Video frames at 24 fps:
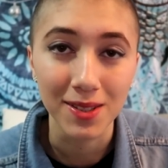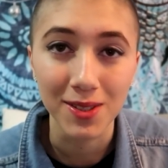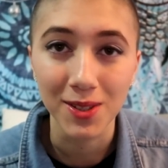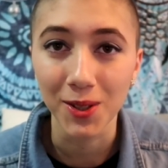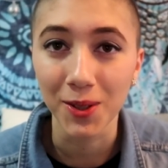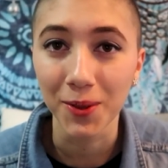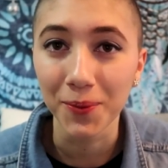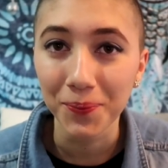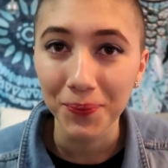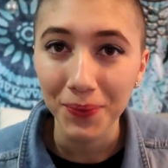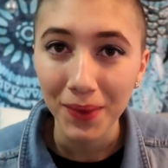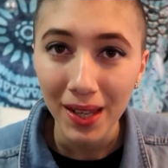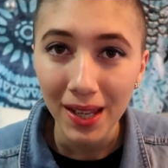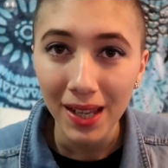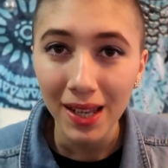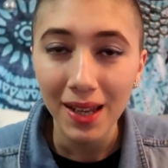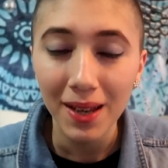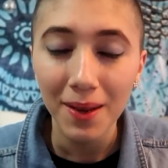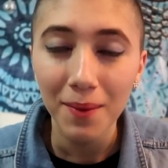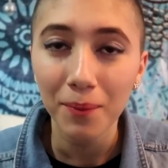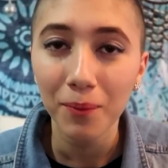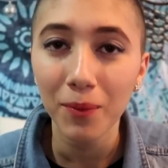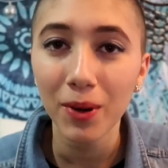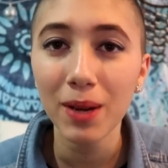So
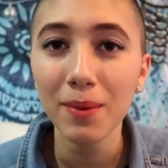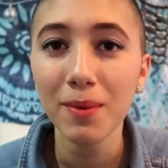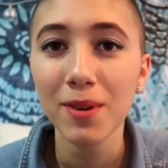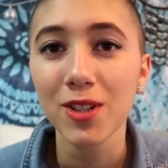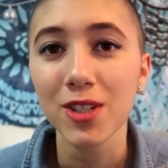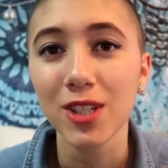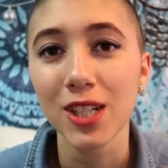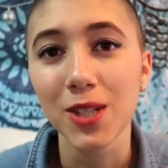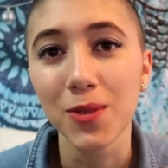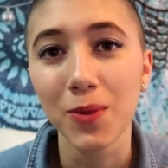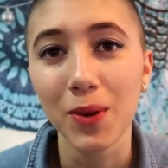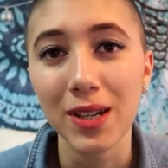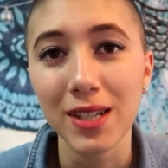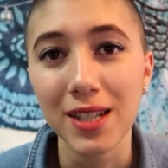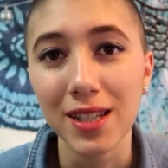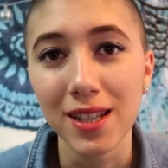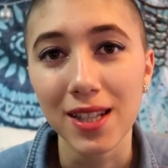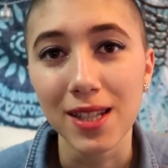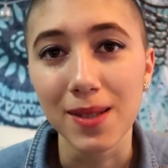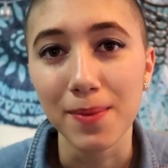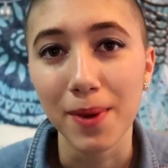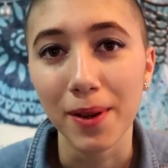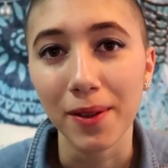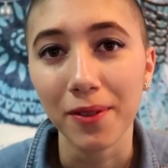pretty much that's what I did
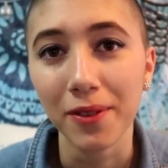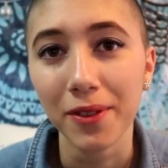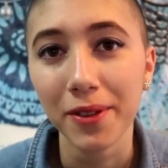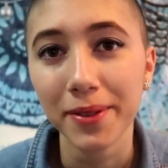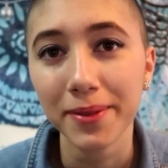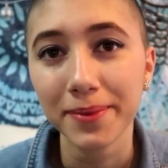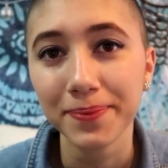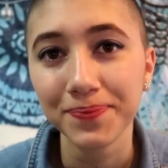this month.